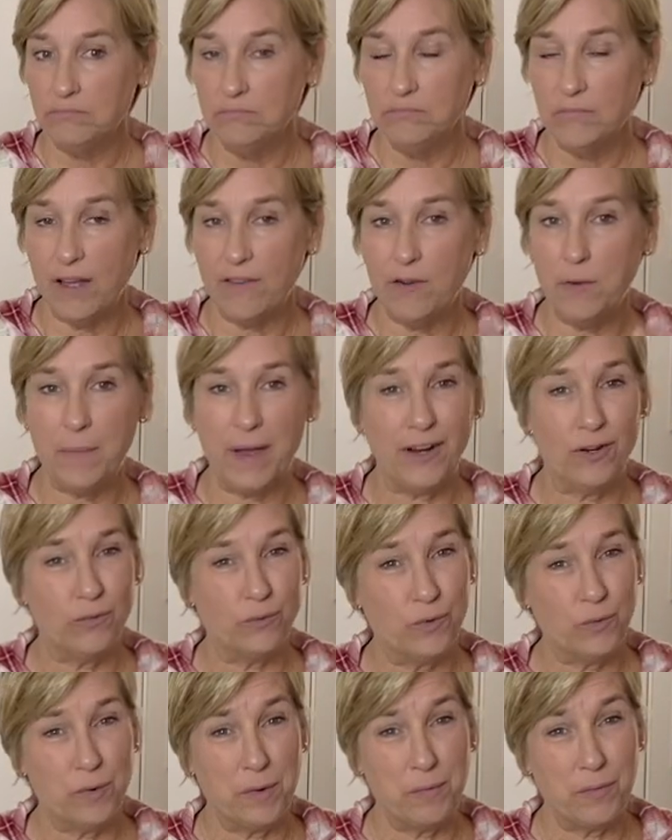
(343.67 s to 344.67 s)
Love them. I don't
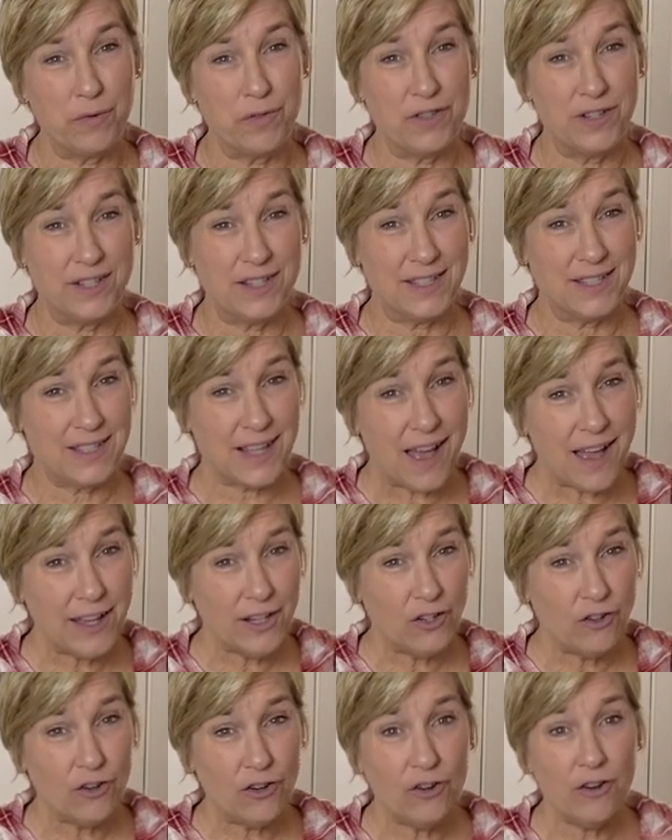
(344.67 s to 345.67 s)
remember the
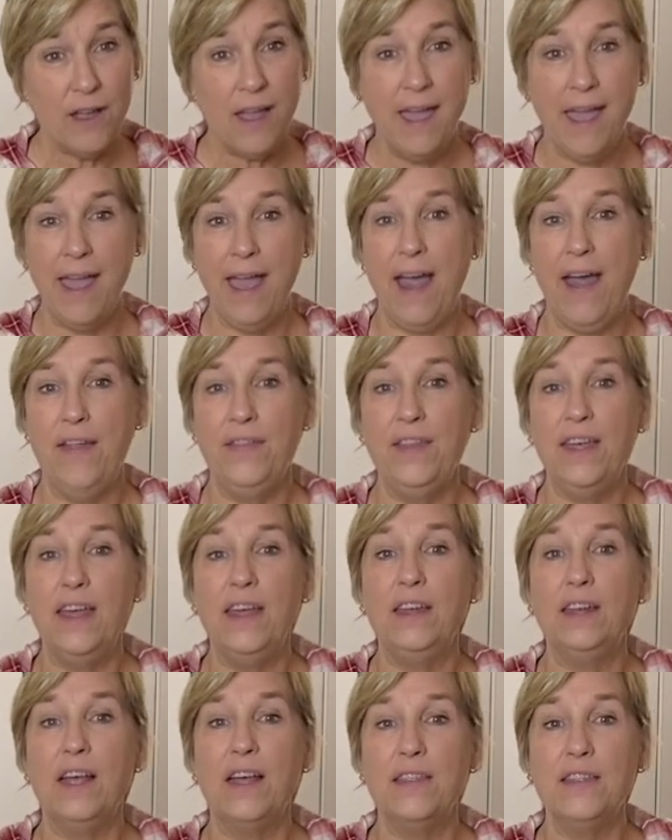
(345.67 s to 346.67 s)
designer. And
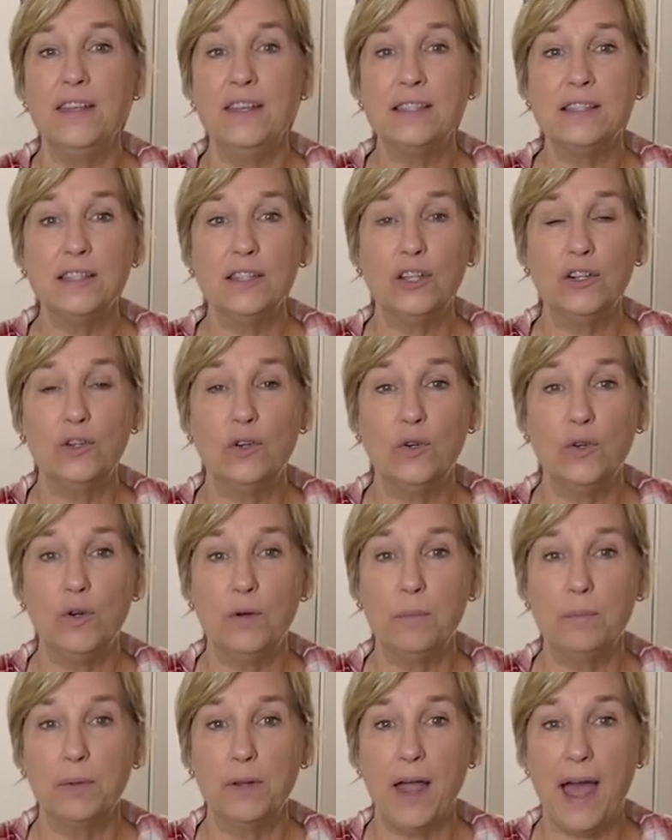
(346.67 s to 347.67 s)
then this
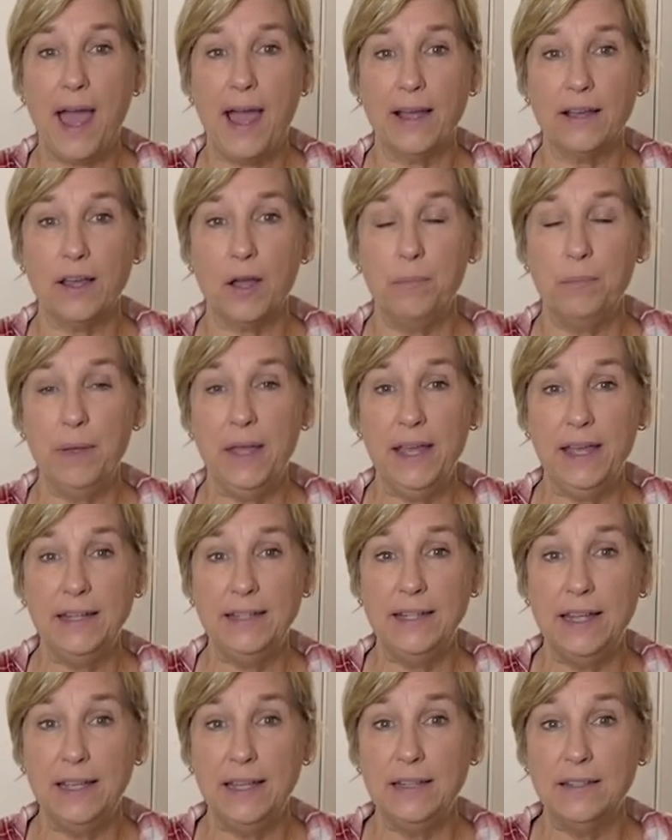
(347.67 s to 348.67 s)
little black
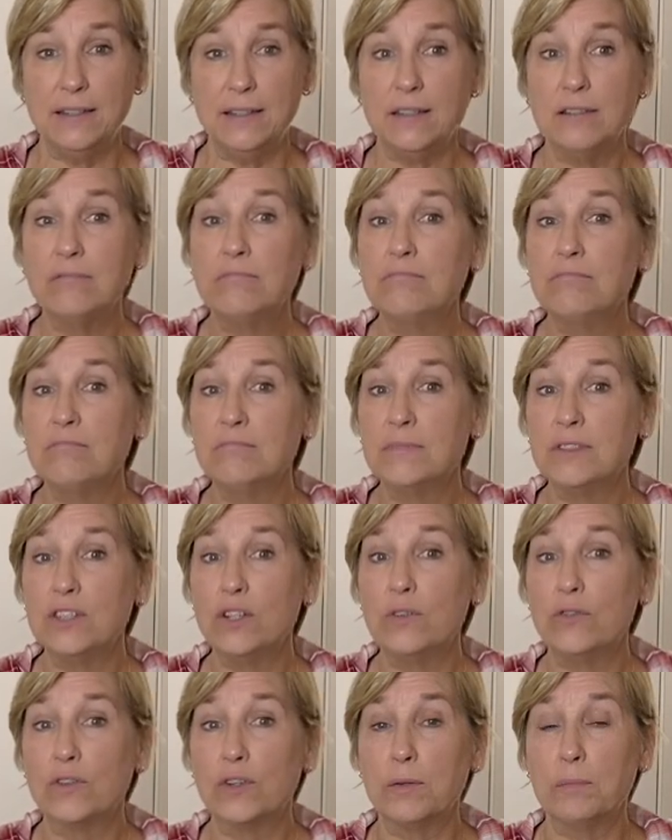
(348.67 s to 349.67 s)
pendant,
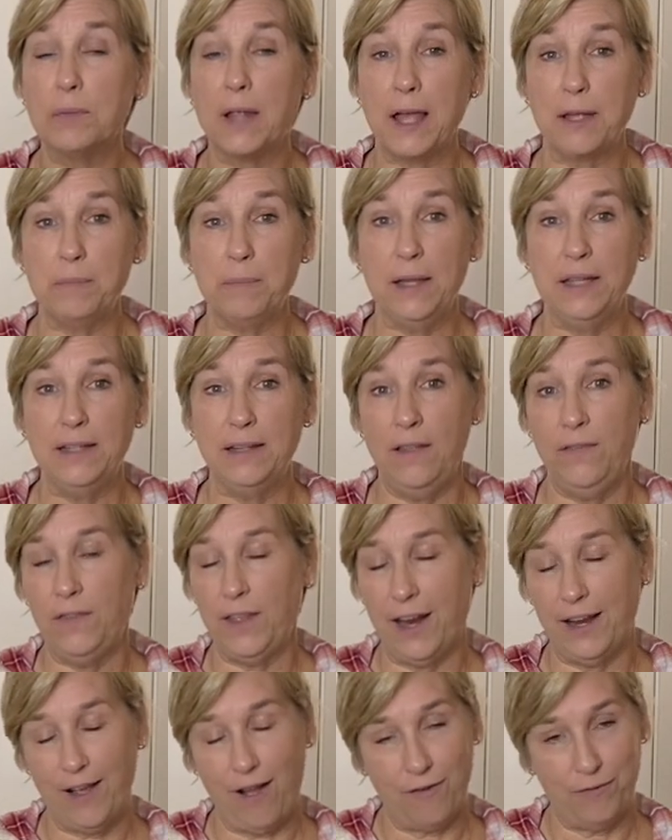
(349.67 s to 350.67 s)
silver and black pendant that
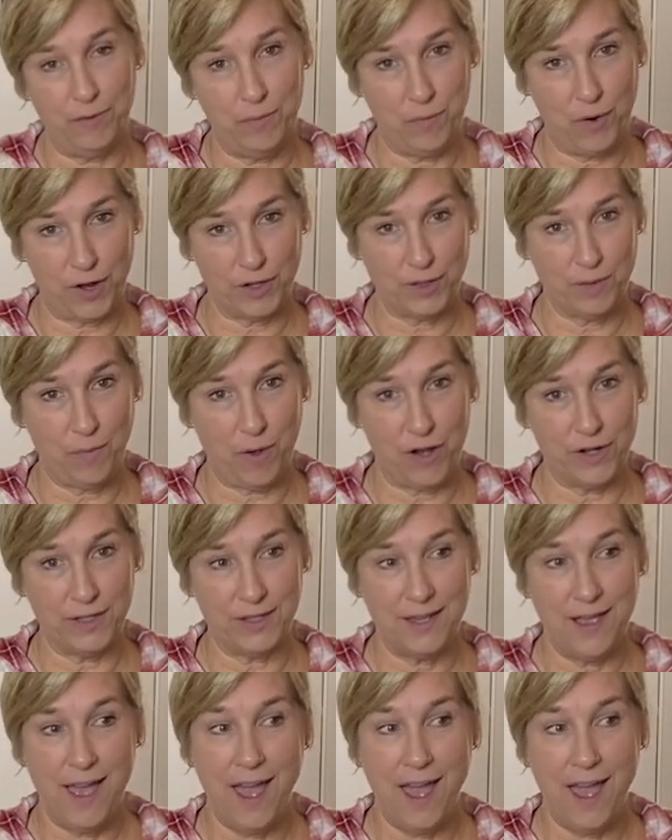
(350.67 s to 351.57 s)
I got from Rocksbox.